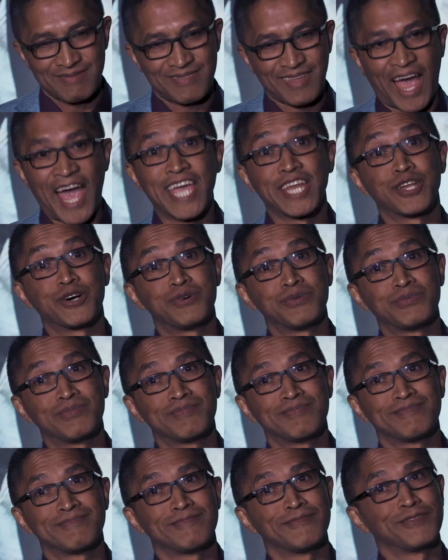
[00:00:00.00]
I know
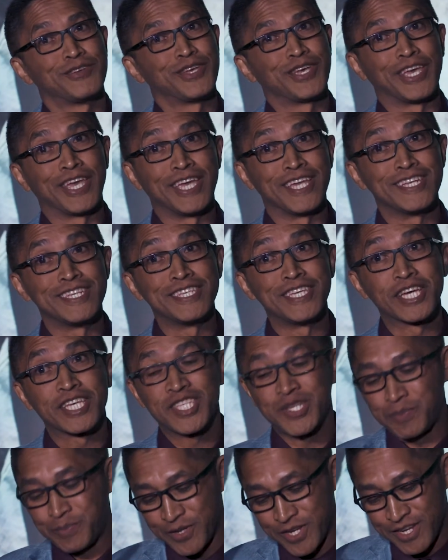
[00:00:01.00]
any
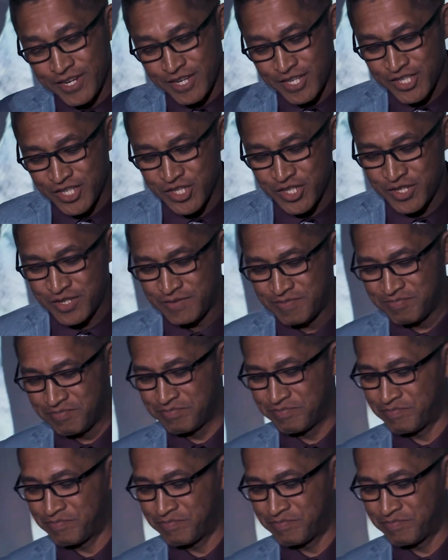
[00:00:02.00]
experienced